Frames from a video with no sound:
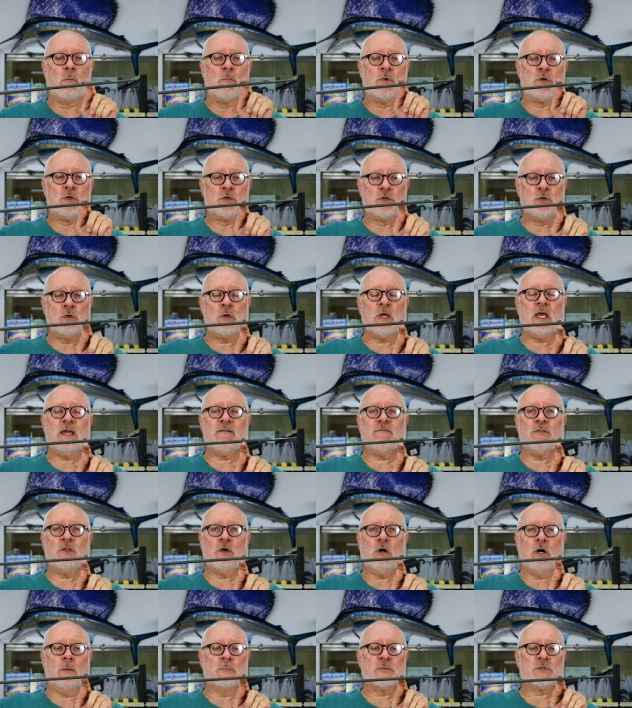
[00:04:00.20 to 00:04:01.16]
and we do have
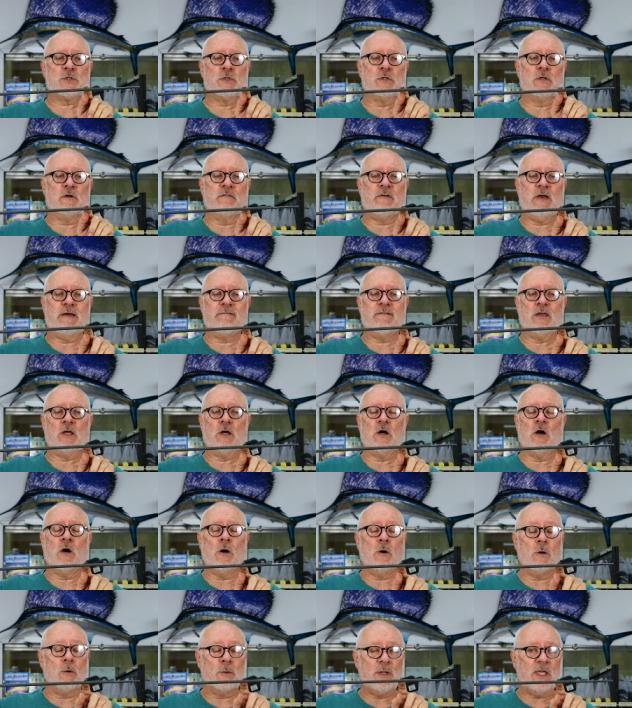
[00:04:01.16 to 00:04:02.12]
the option of having a
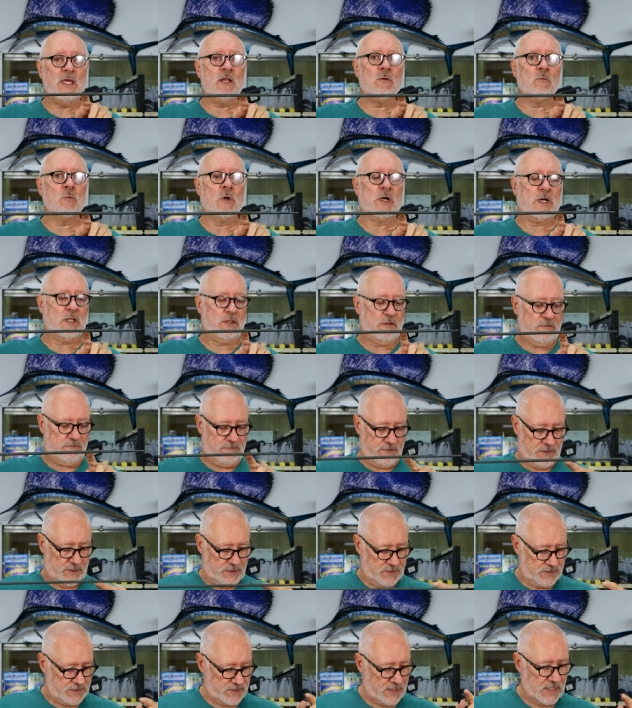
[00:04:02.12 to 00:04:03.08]
hole in one of the
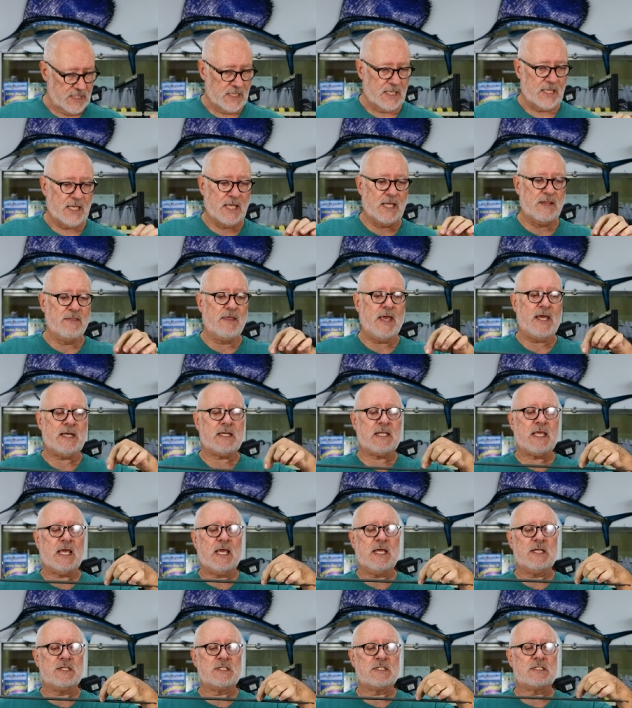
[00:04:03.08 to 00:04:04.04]
fins. In that
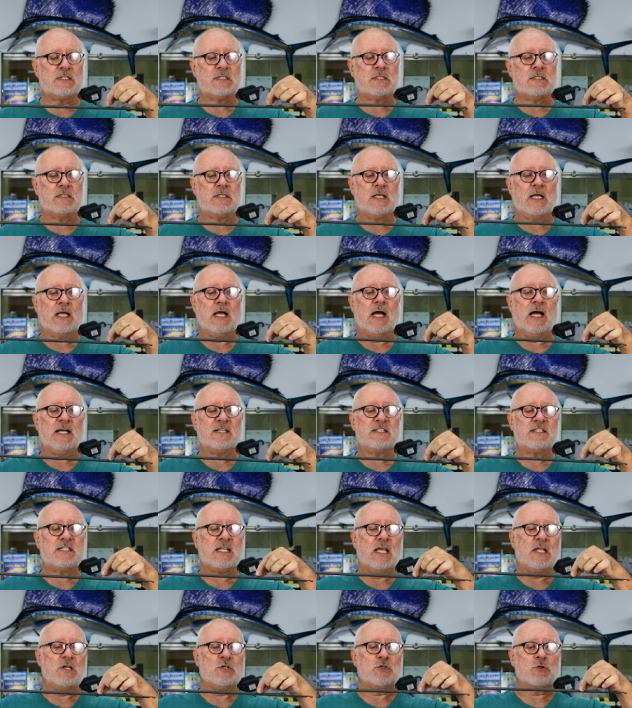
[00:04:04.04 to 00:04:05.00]
case, the guys
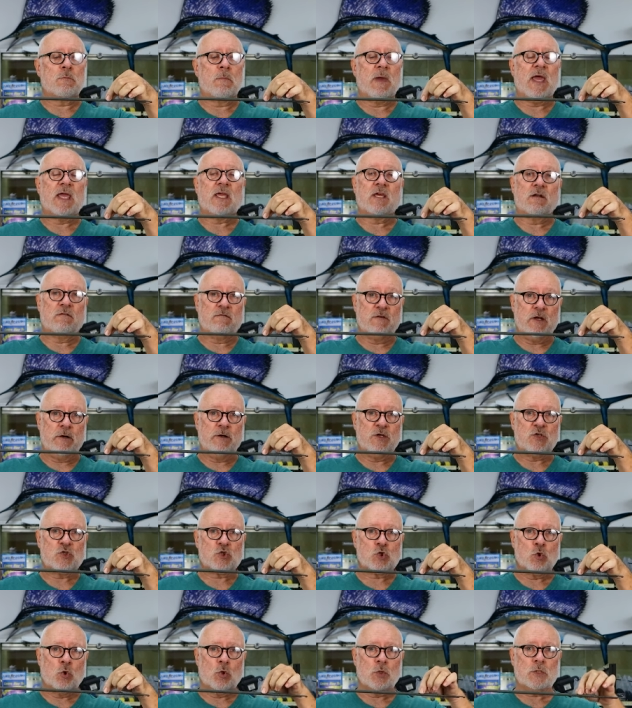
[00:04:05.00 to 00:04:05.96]
tend to make it very
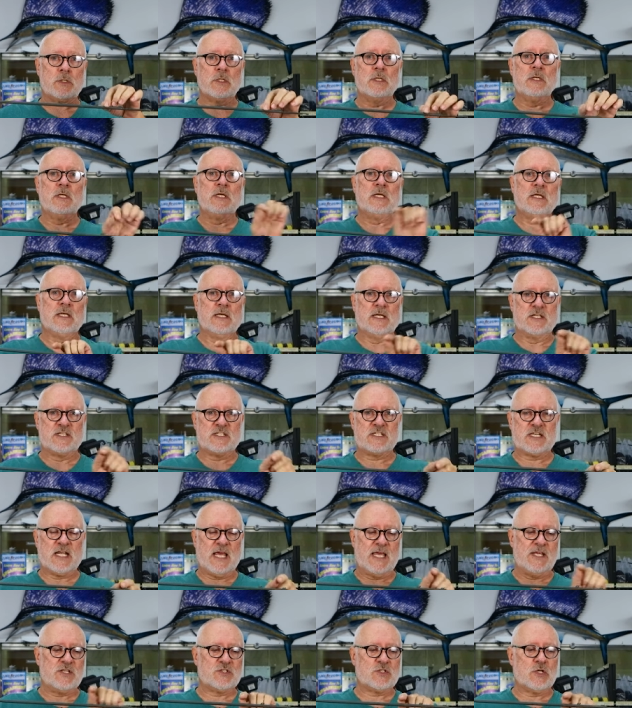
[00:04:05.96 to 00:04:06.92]
short. It
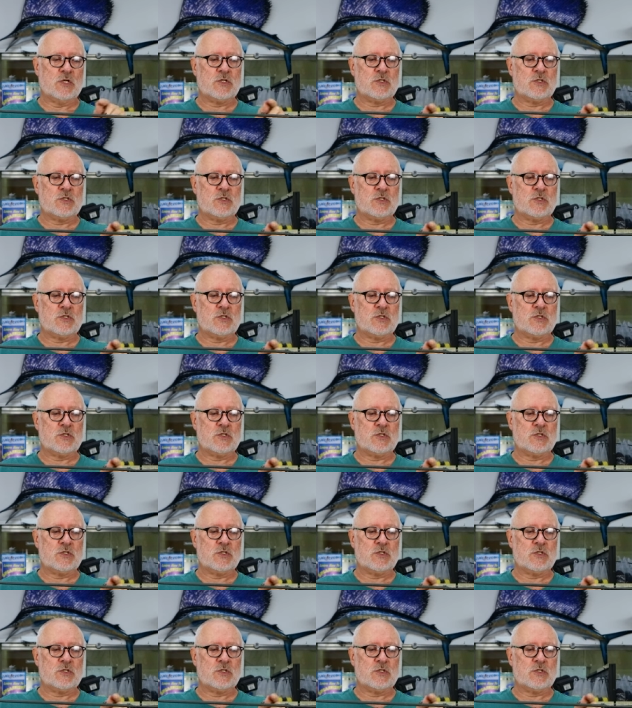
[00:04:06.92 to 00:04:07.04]
stays